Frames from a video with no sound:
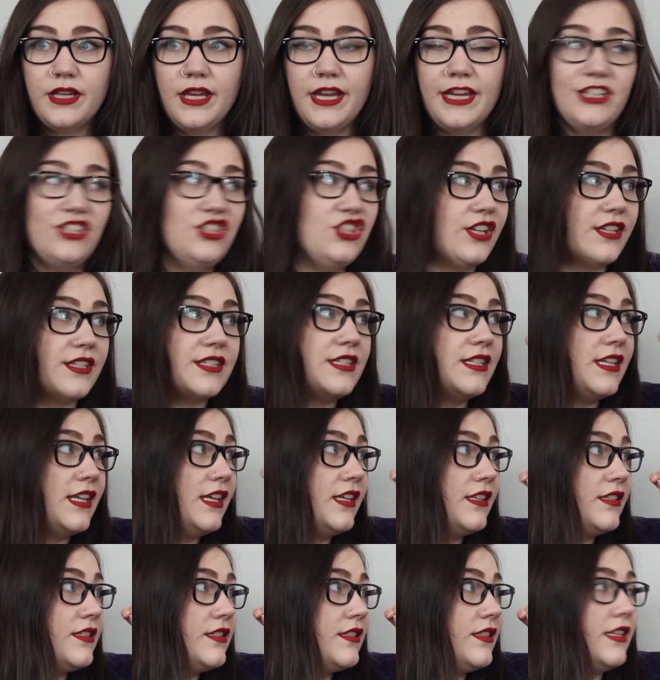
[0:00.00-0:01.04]
It just
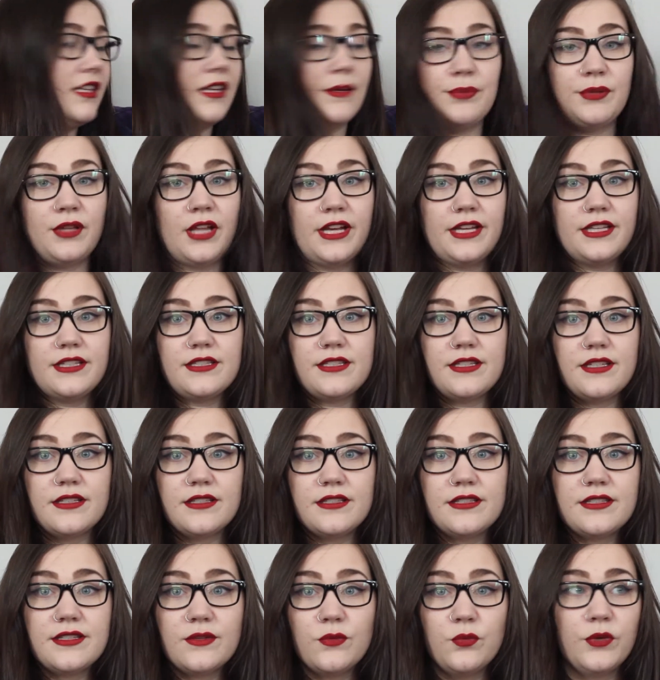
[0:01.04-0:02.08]
needs the appliances,